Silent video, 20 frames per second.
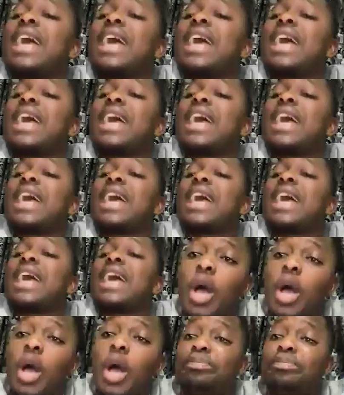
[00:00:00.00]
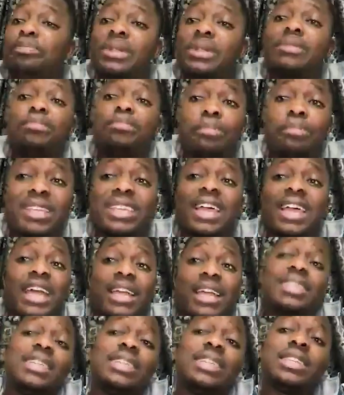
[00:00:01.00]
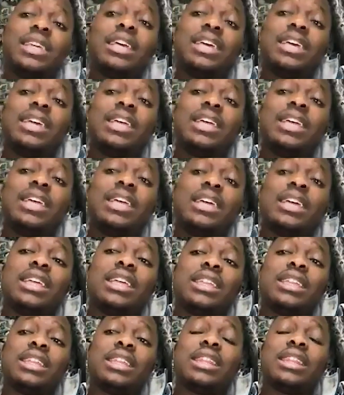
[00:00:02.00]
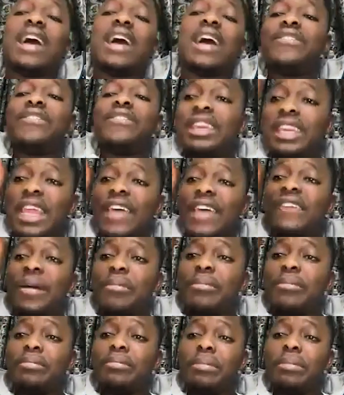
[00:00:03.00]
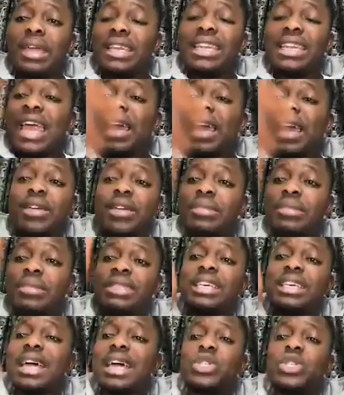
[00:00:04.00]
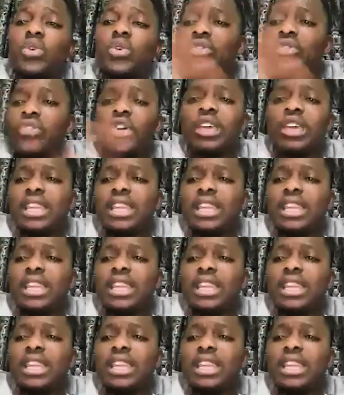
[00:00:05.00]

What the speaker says: top presidential candidate, that have never made any mistake that is so funny.